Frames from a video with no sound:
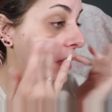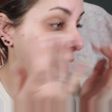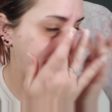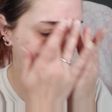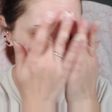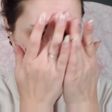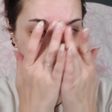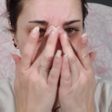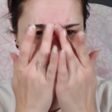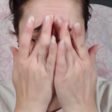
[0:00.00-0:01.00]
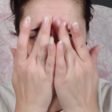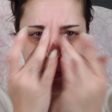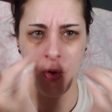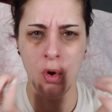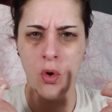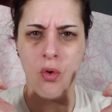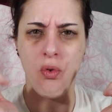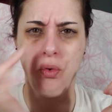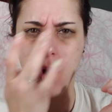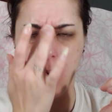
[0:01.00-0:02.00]
And I have my
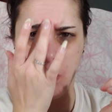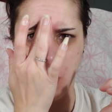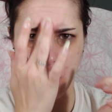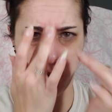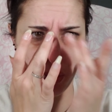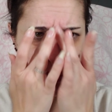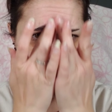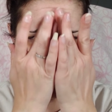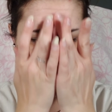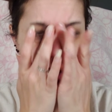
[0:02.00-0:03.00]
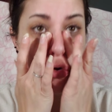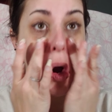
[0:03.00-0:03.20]
frown marks right here.